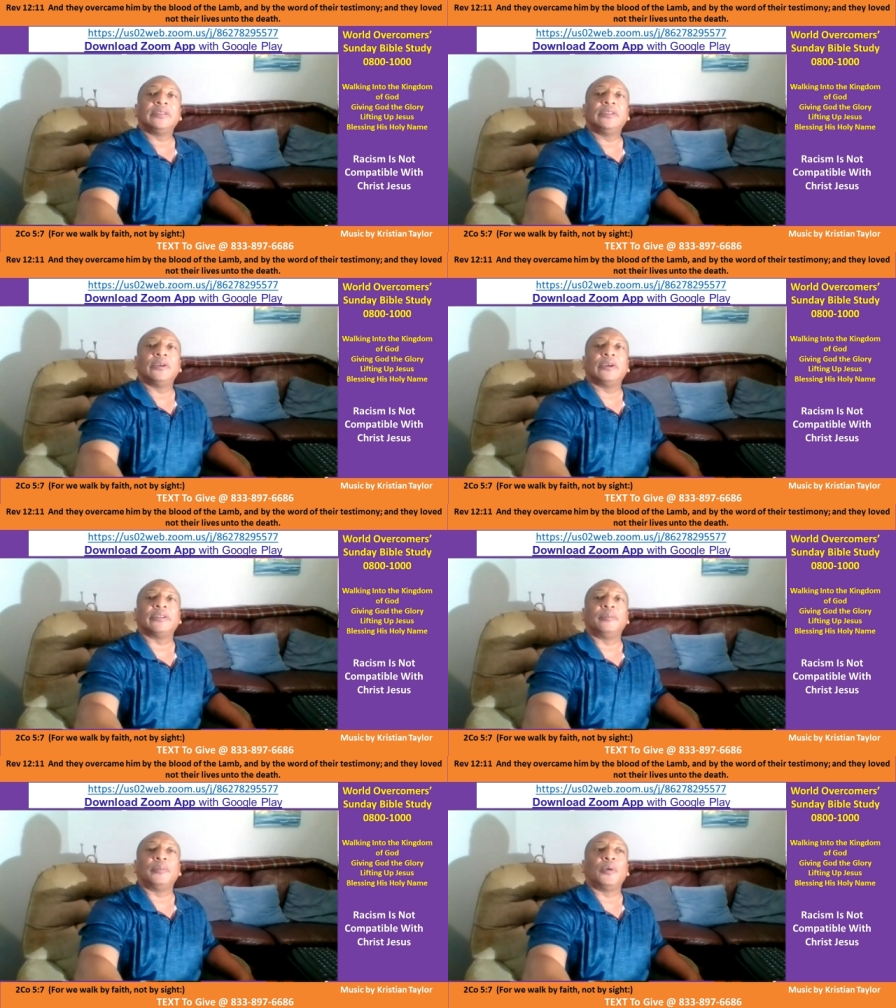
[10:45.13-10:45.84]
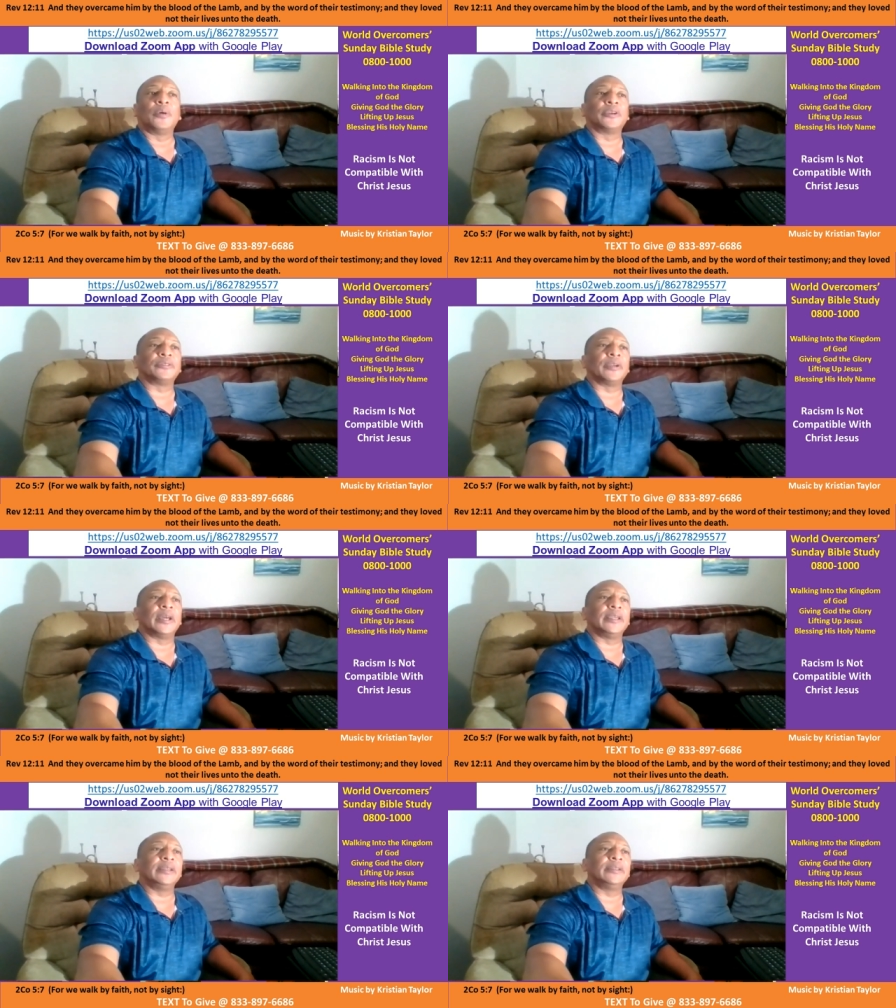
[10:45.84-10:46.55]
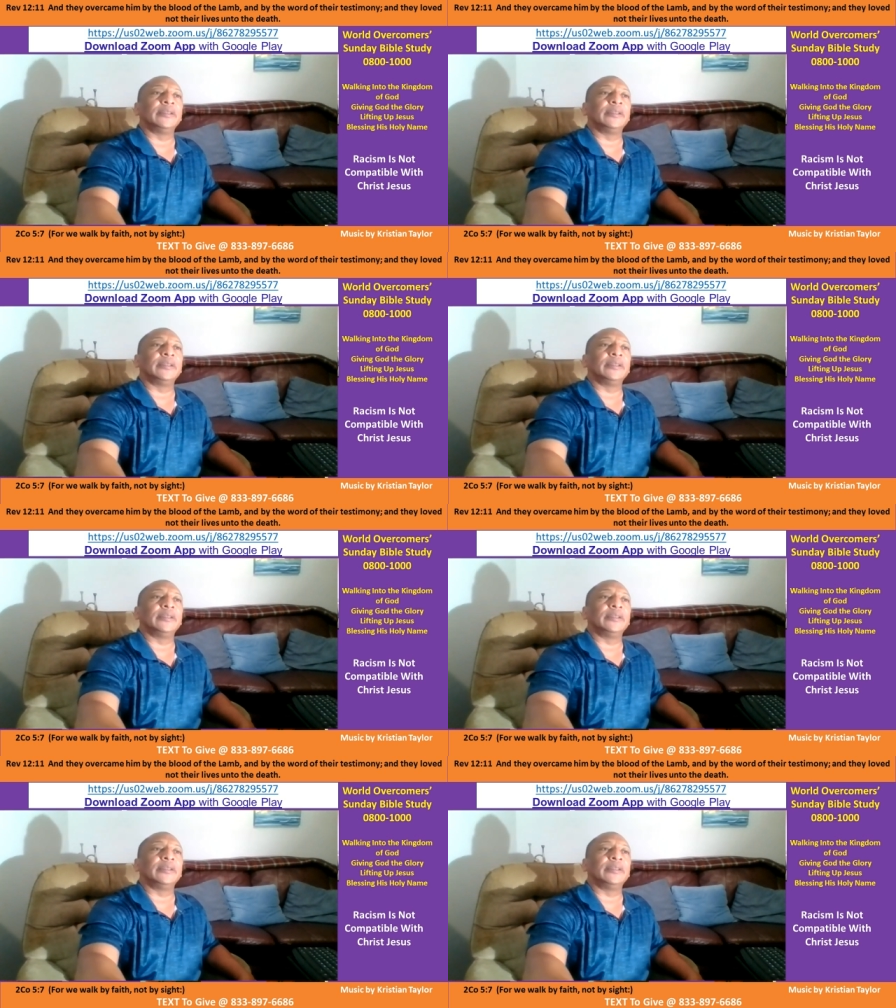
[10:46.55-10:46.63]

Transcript: You heard of the Moors, right?